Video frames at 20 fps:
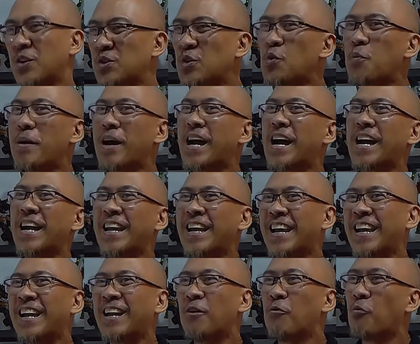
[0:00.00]
So kumbaga,
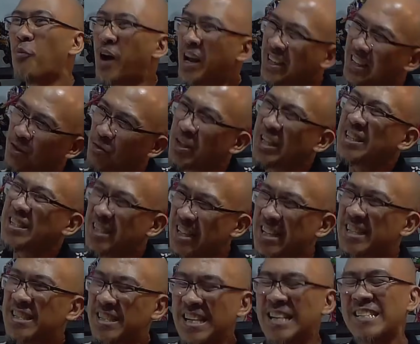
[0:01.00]
one it's
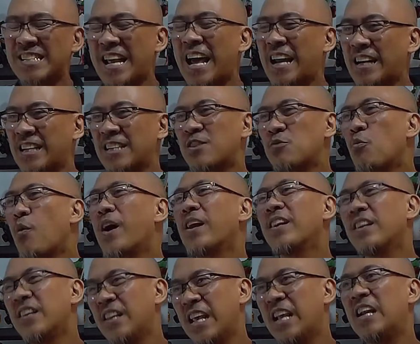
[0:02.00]
that. It's one
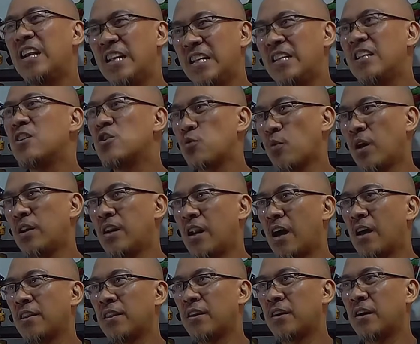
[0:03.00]
thing leading to
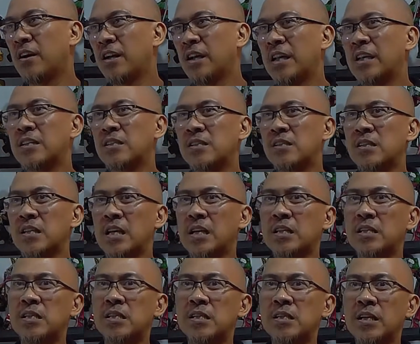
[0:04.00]
another. It's
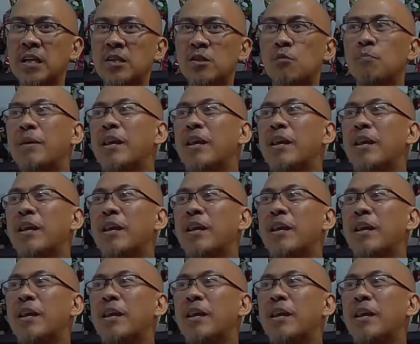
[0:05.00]
being